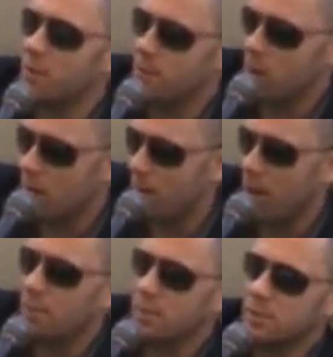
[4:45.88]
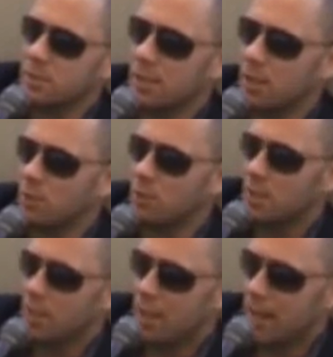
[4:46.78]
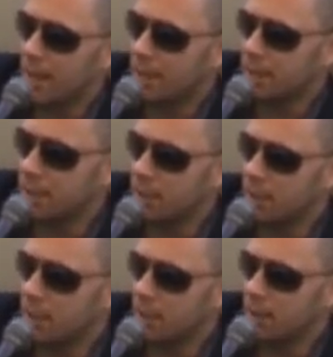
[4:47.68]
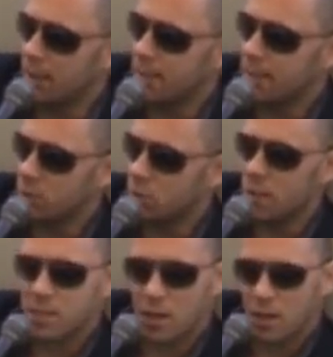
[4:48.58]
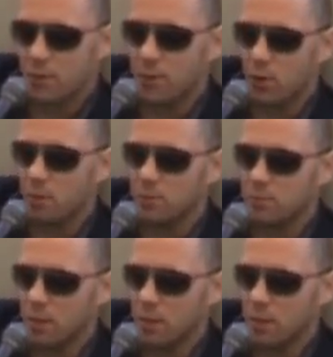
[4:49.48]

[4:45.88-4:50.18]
the people come up, you know, and that's always half the problem.